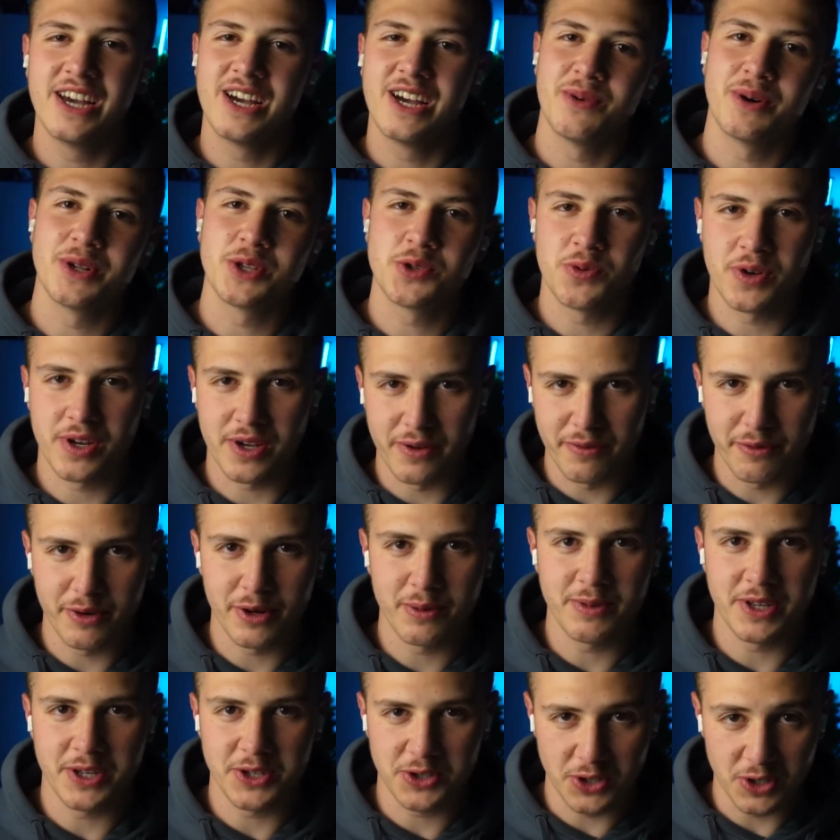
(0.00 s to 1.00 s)
Once we
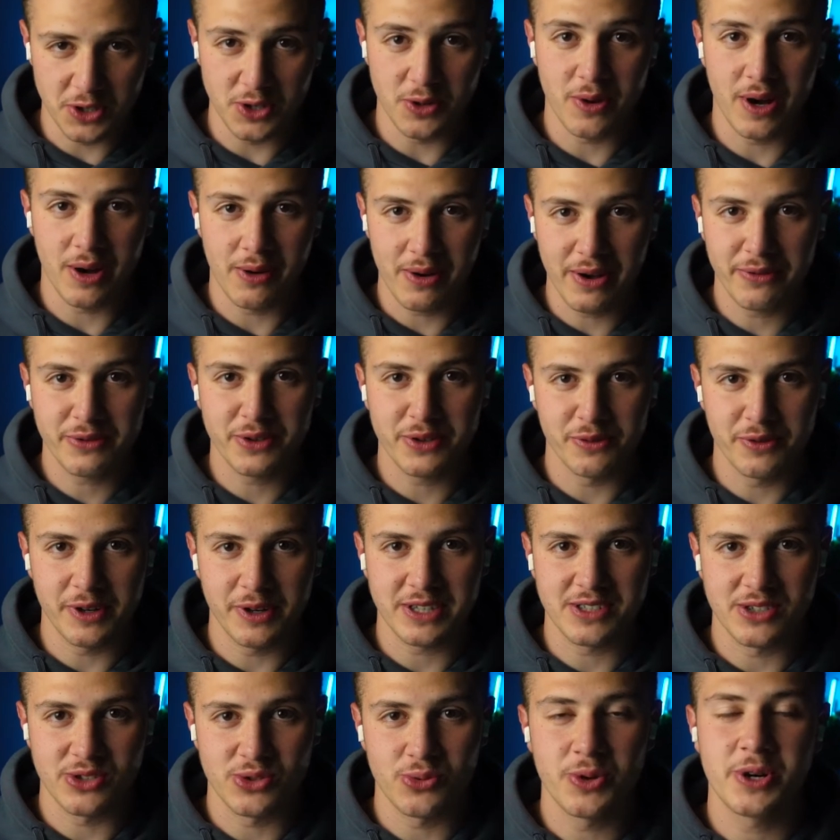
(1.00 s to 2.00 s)
confirm that you know how After
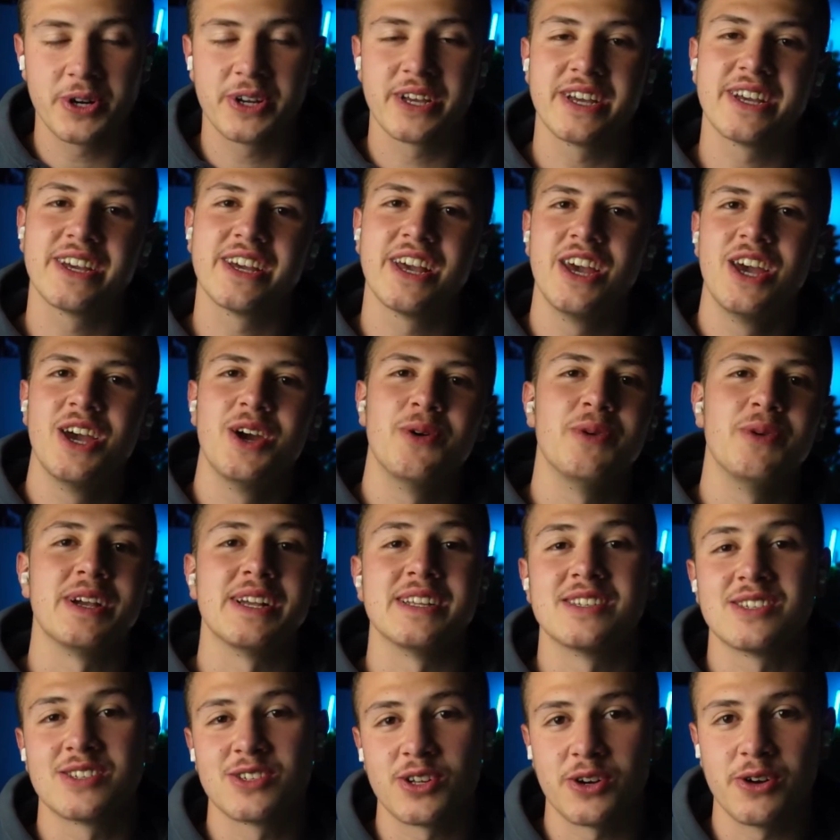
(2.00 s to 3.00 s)
Effects is working, we
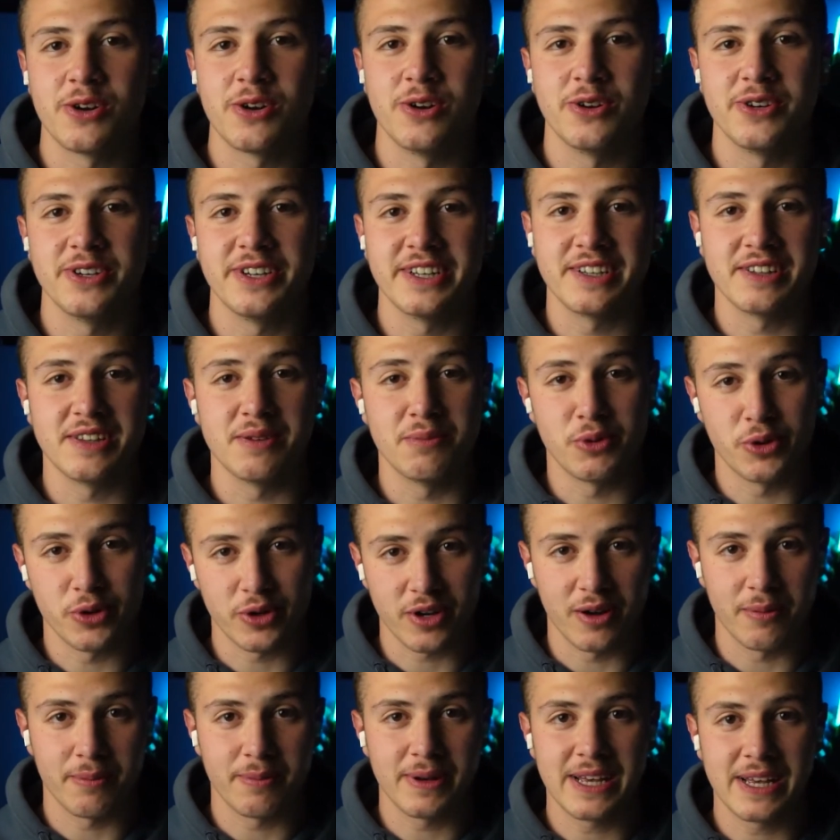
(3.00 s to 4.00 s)
can start learning the more
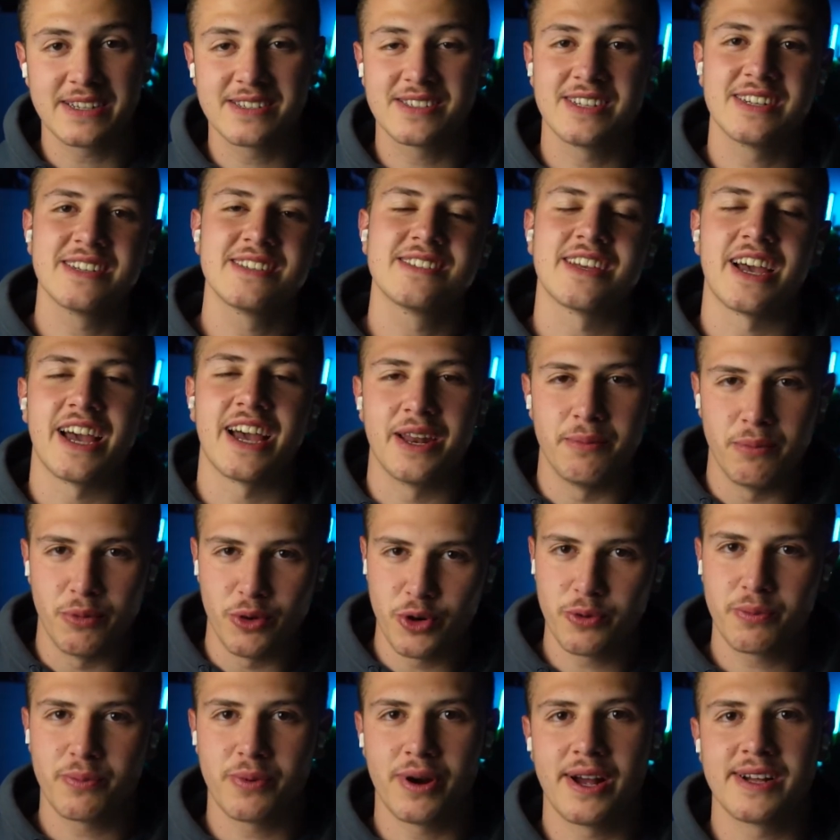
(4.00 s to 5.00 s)
complex things, and
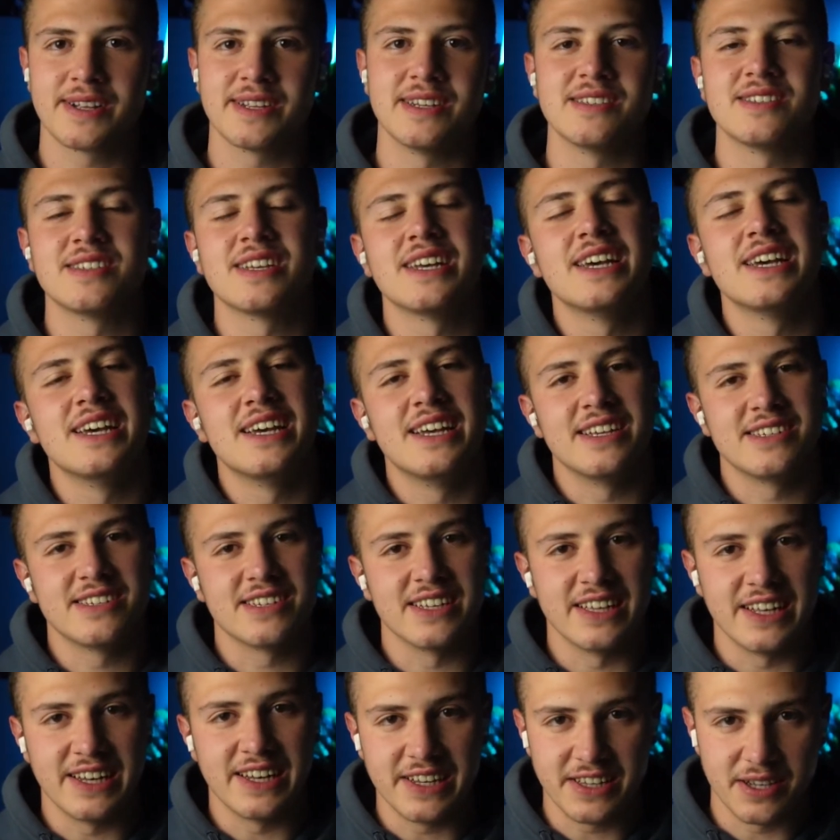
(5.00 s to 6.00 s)
more practice is
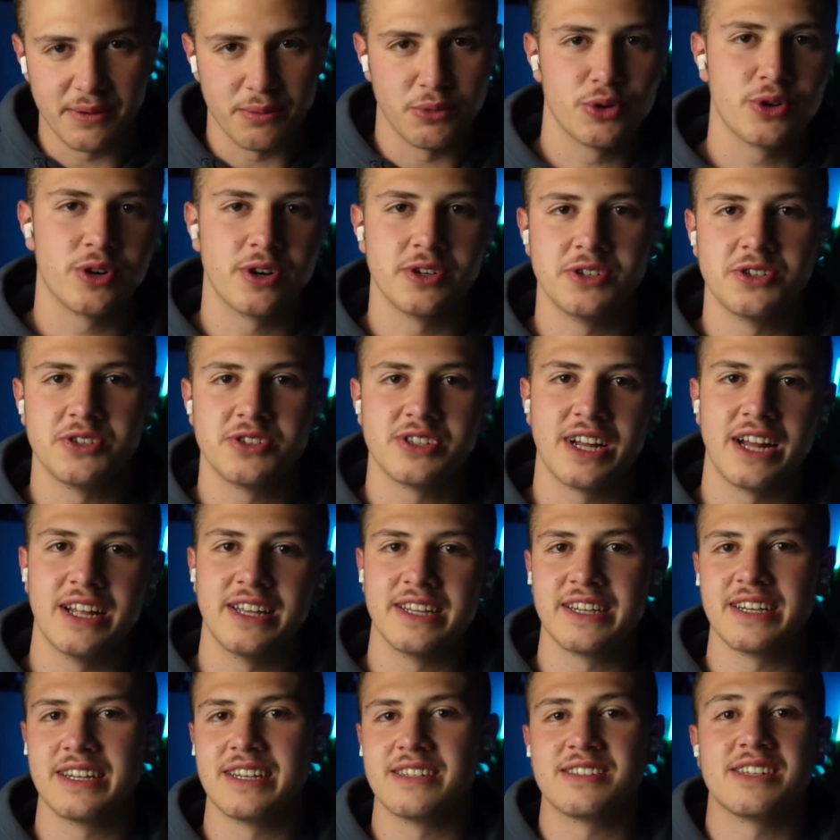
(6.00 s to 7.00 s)
going to lead to more
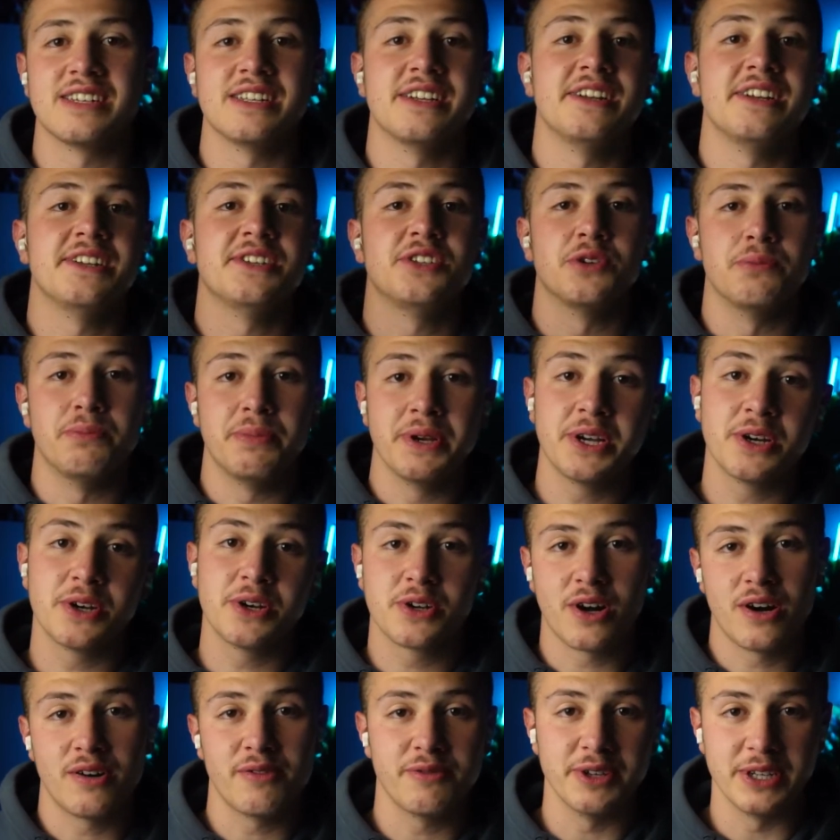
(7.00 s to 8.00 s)
understanding, is going to lead to bigger
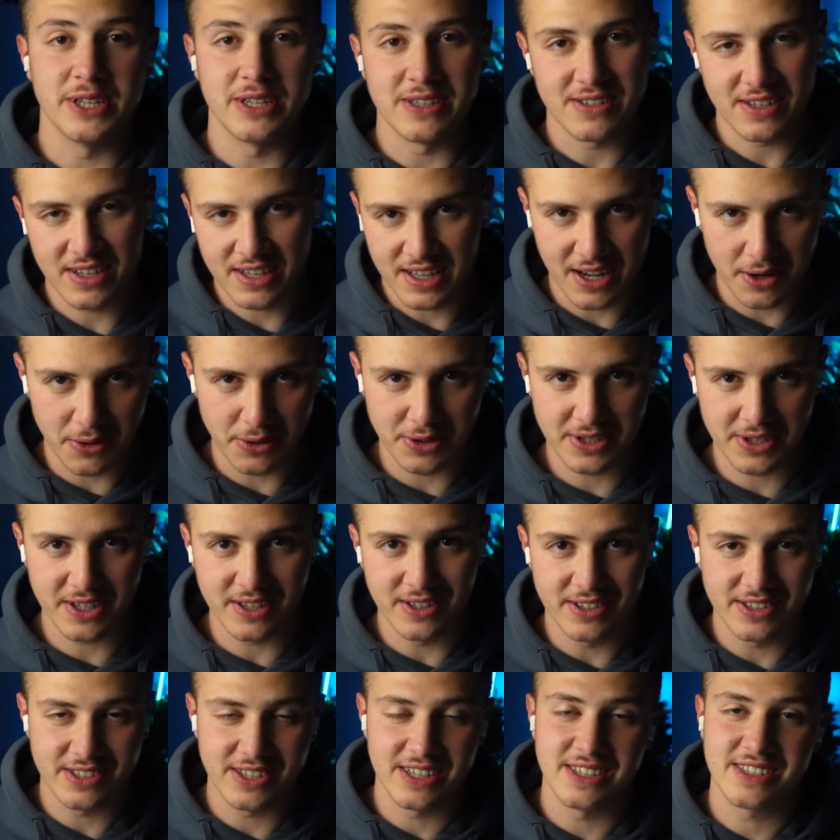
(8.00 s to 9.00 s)
confidence in our
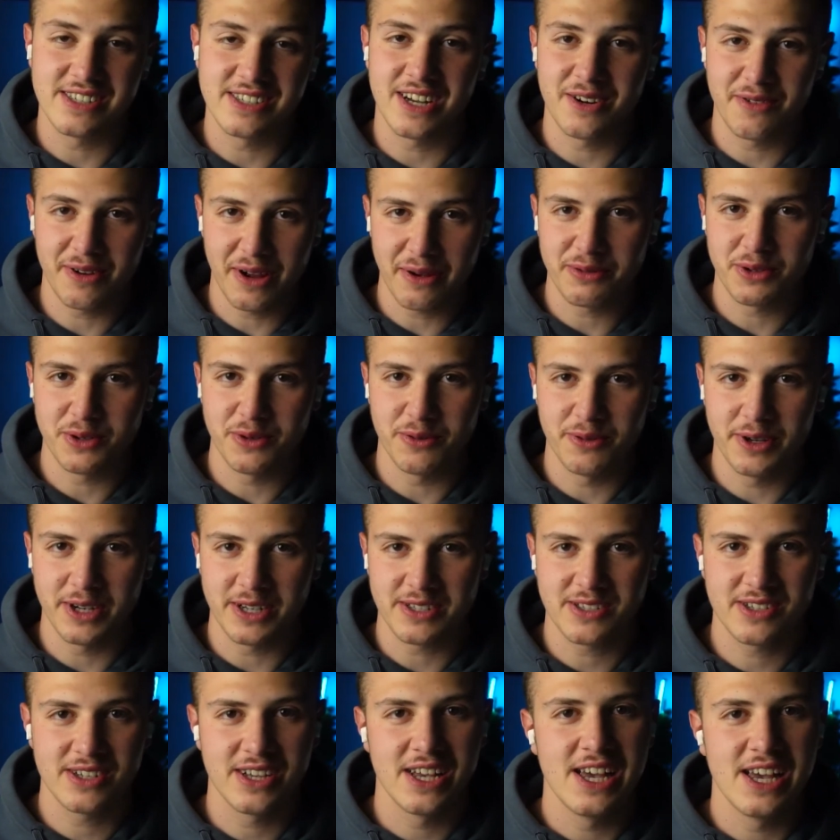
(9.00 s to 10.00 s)
skills inside of After
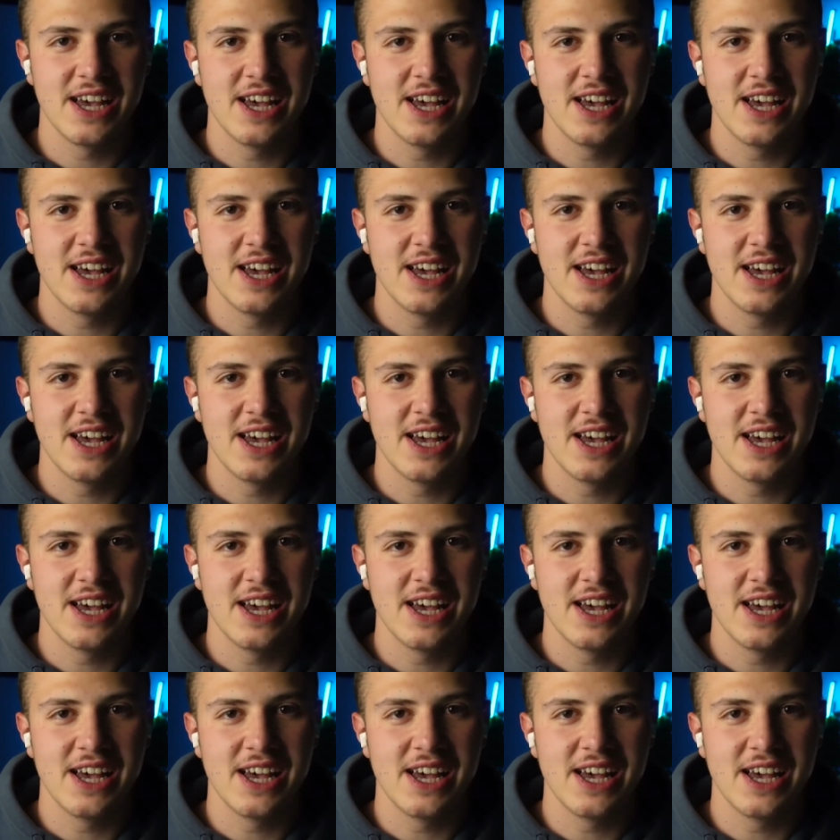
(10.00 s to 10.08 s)
Effects.